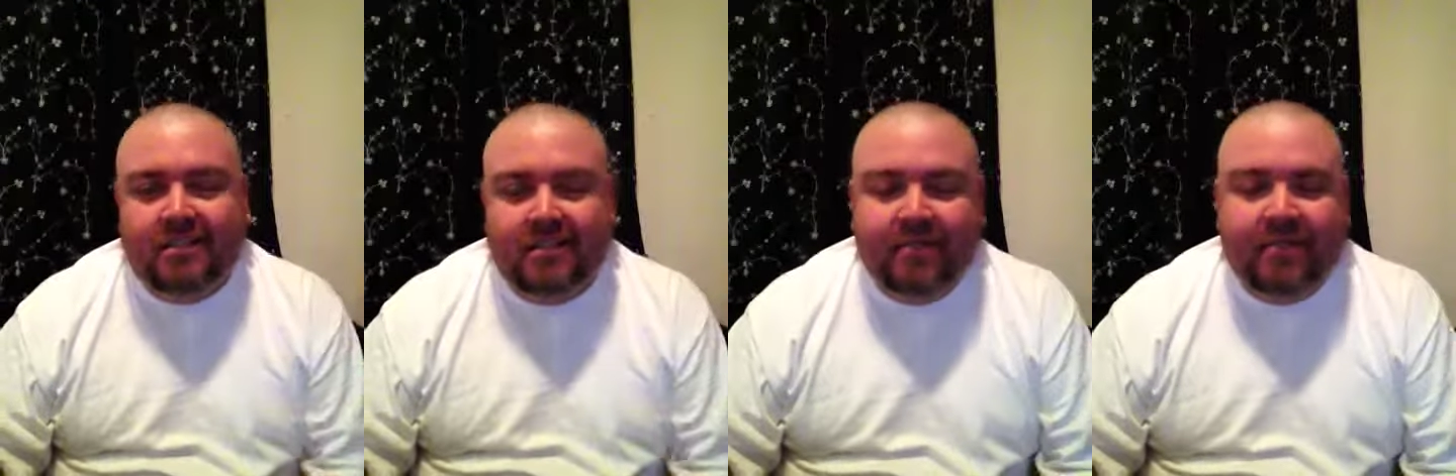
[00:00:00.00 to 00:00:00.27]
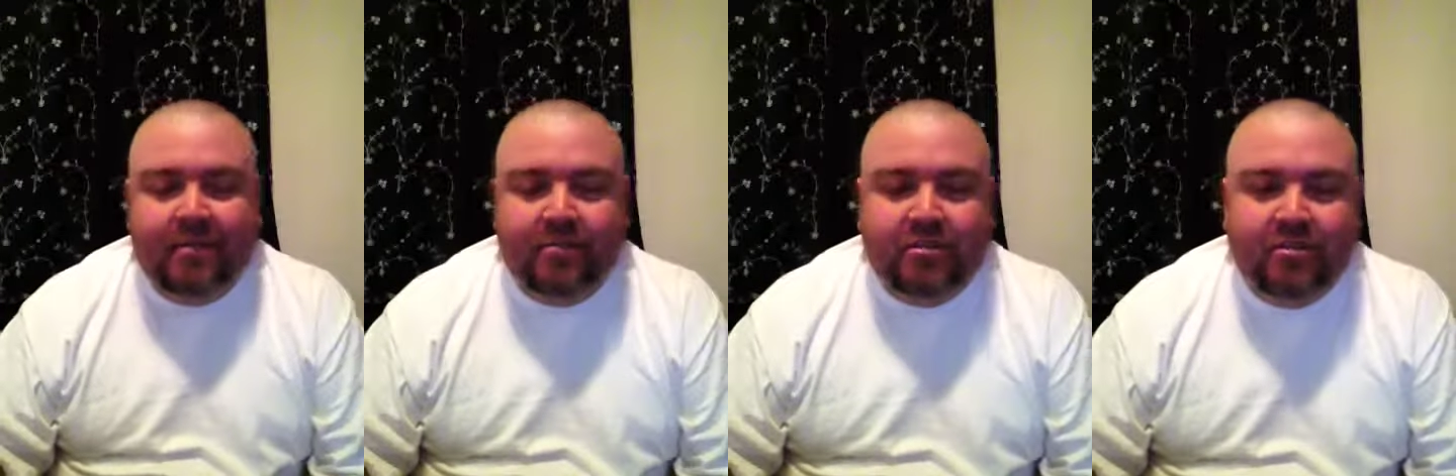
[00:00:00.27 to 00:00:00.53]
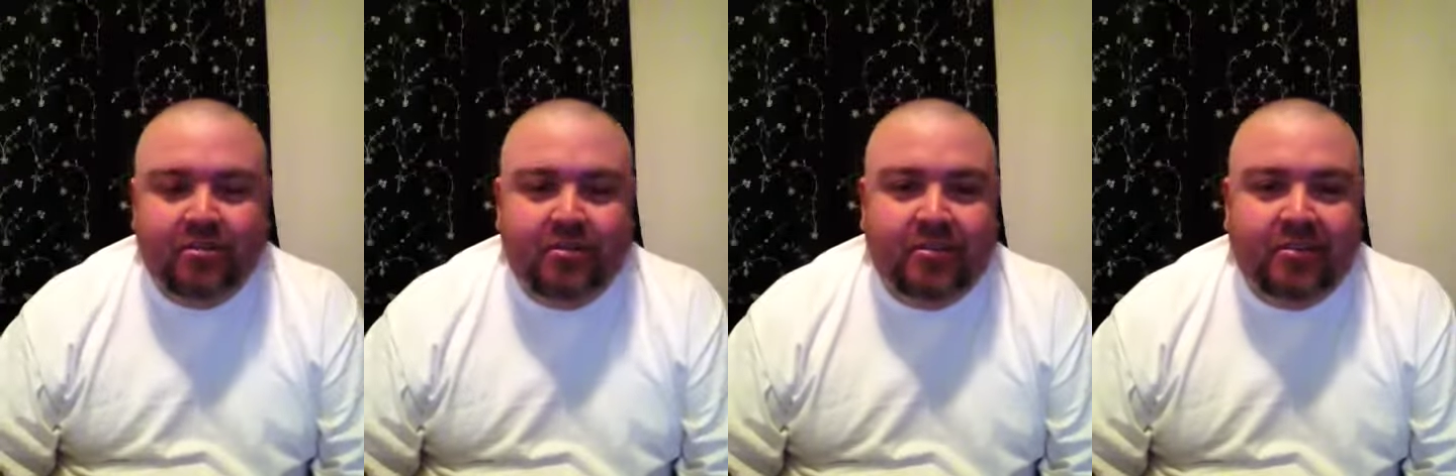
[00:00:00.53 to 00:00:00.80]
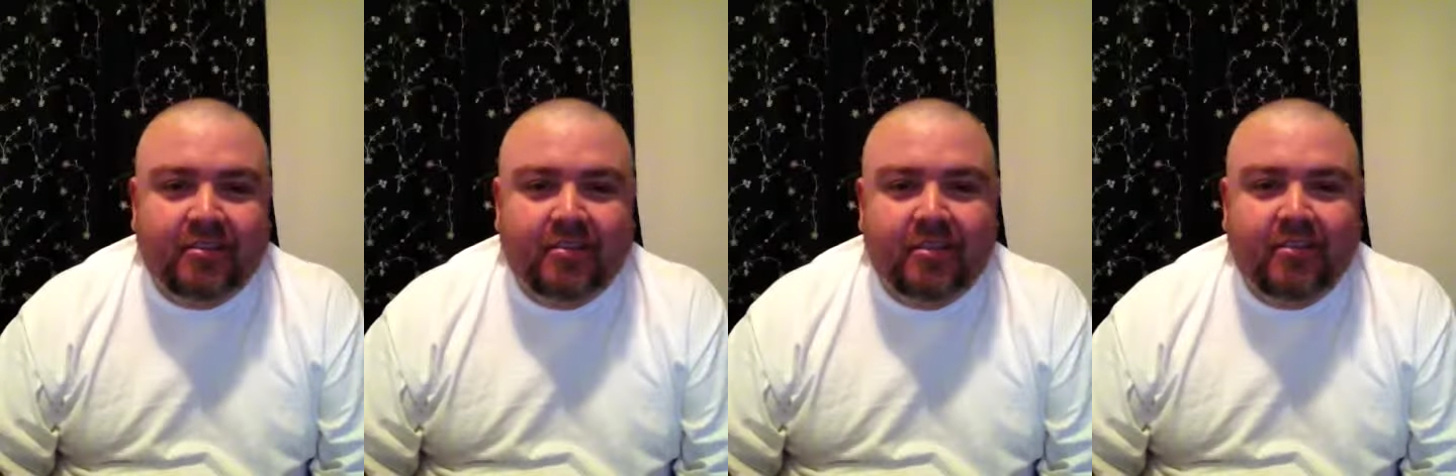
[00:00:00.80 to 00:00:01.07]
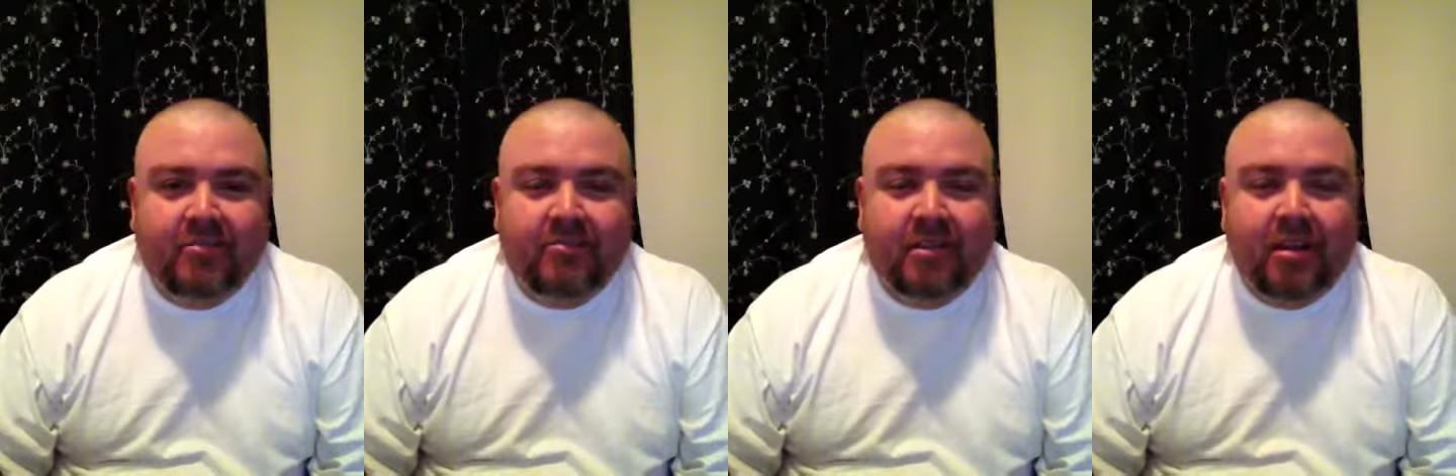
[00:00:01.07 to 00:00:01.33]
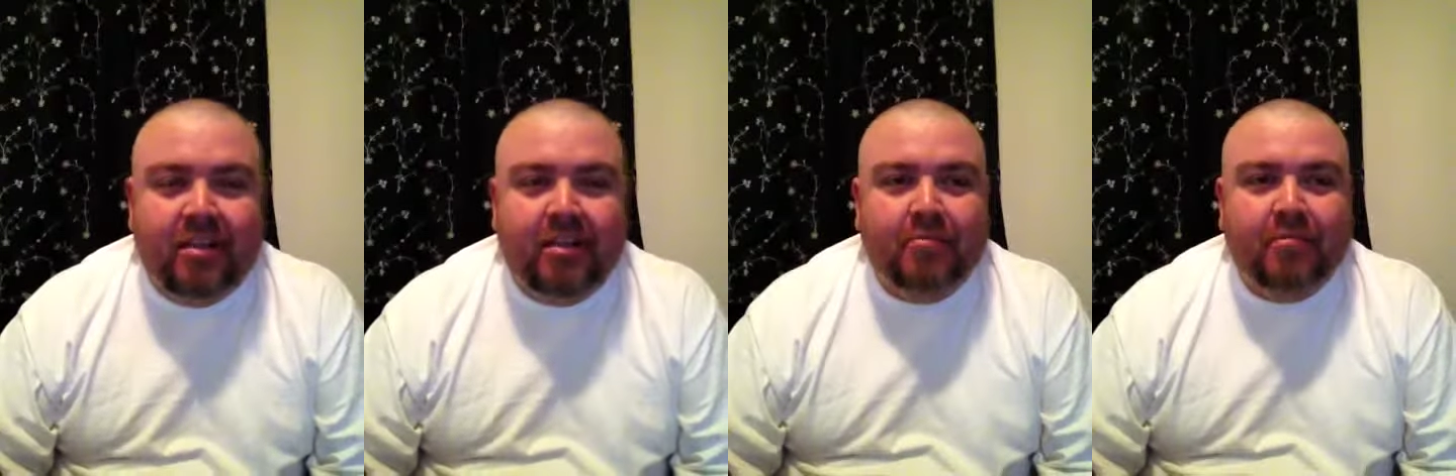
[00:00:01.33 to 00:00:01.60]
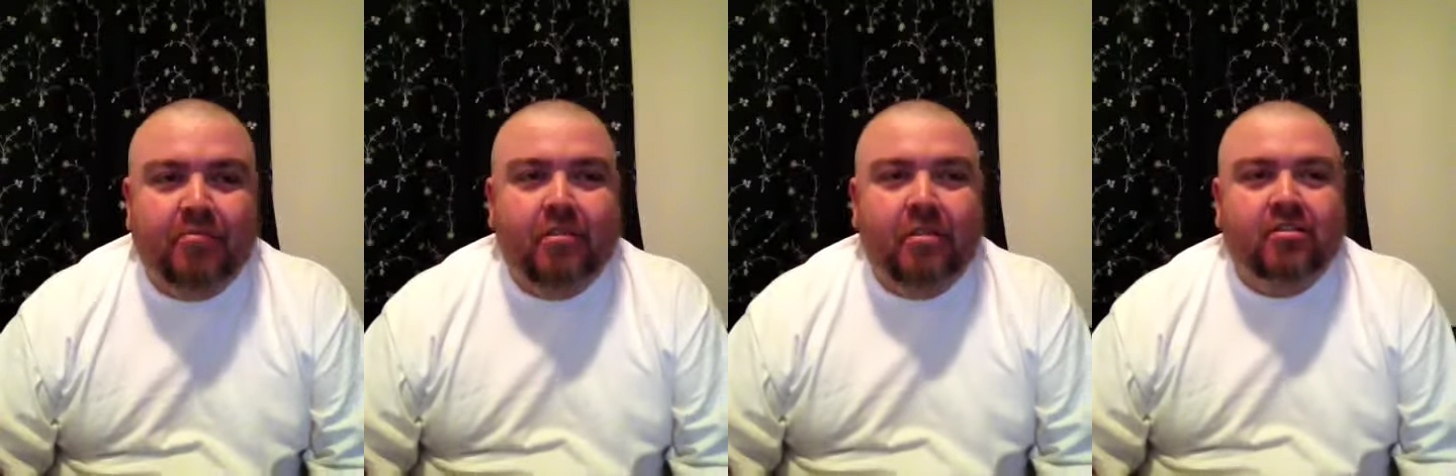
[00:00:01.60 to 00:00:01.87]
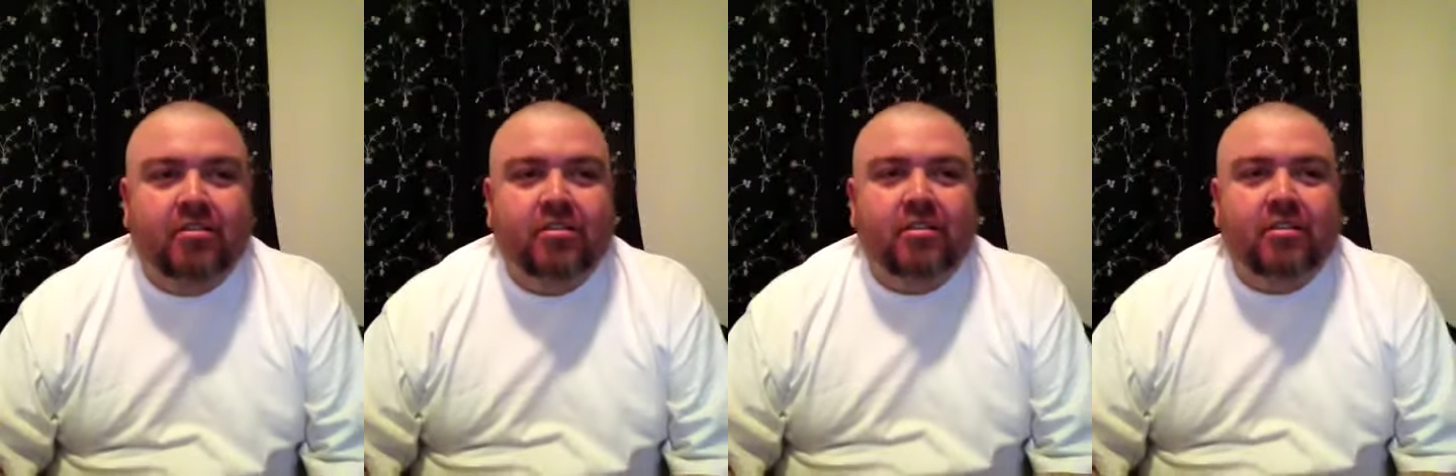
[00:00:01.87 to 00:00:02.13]
If I would turn this sucker around, I'd be
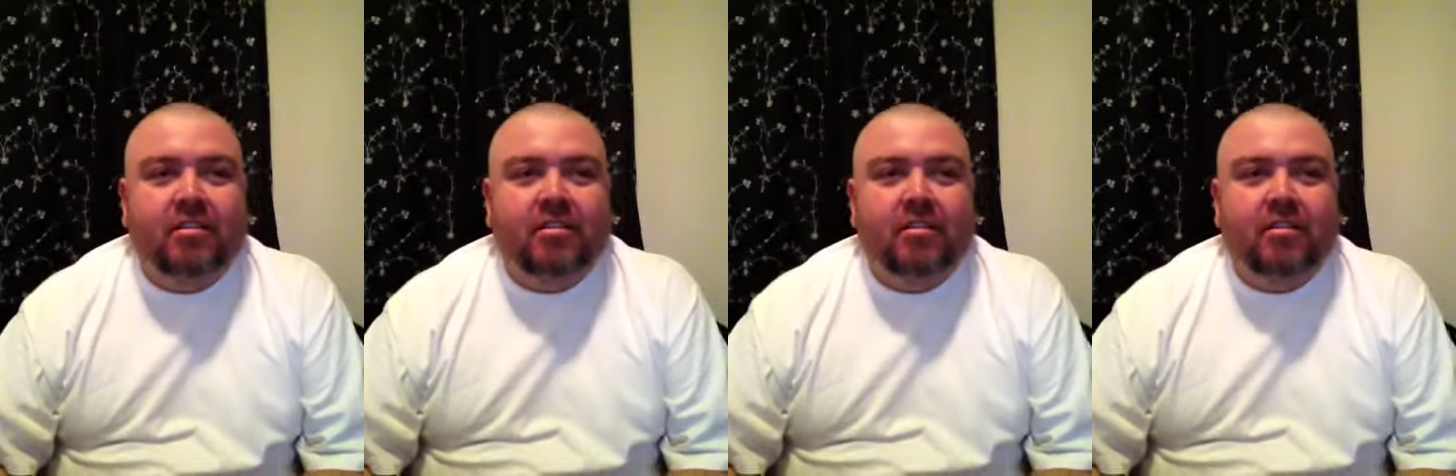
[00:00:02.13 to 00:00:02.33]
watching,